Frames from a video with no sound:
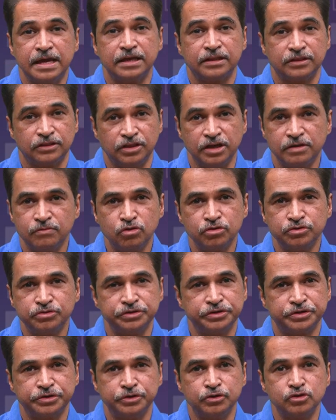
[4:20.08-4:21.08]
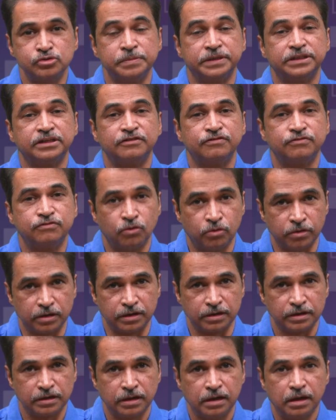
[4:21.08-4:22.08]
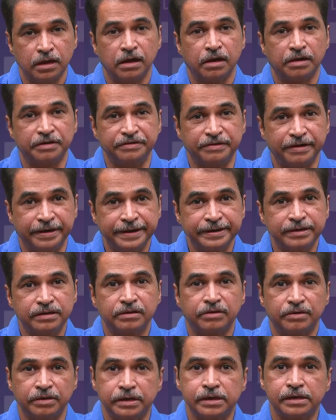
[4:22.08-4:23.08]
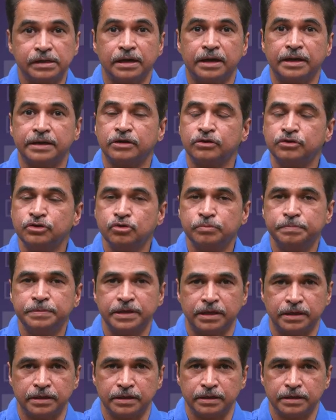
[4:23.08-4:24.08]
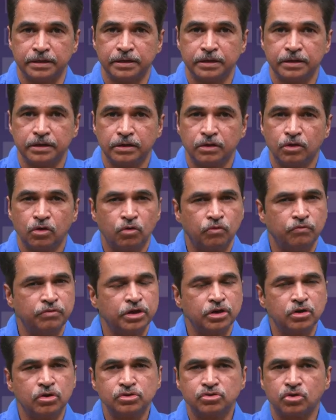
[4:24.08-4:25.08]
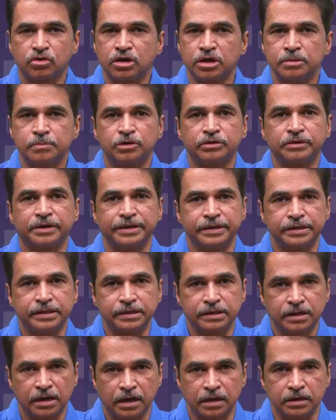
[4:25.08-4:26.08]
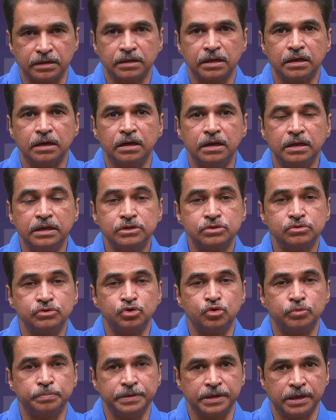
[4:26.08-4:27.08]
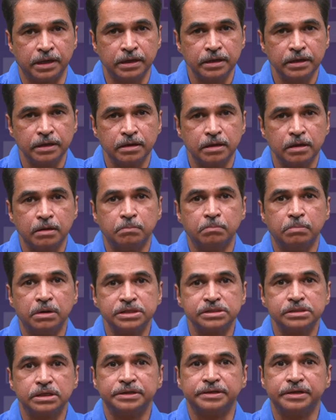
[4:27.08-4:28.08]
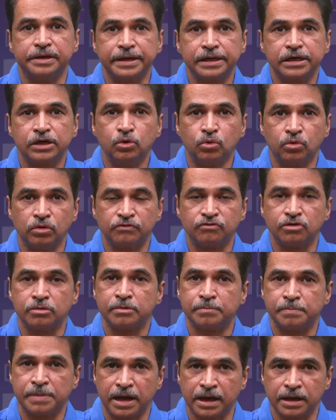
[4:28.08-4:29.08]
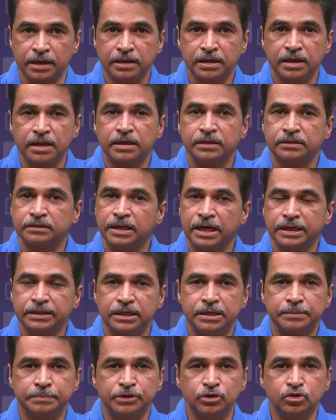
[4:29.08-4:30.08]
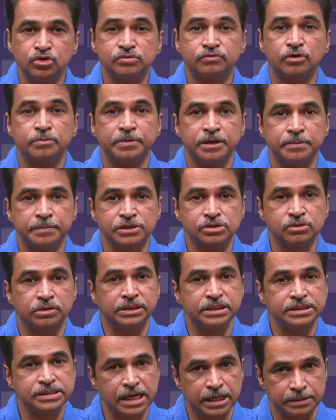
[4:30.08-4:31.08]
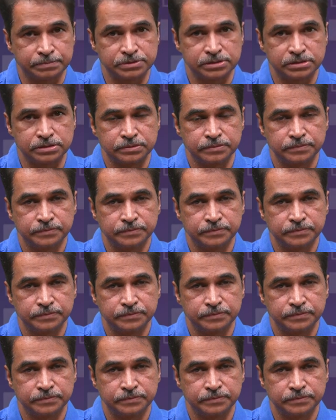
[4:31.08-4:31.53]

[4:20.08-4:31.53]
They want to introduce method 4, a direct credit line on UPI. We are not talking about a credit card linked to UPI, but a direct loan from a bank that can be used for payments on these apps.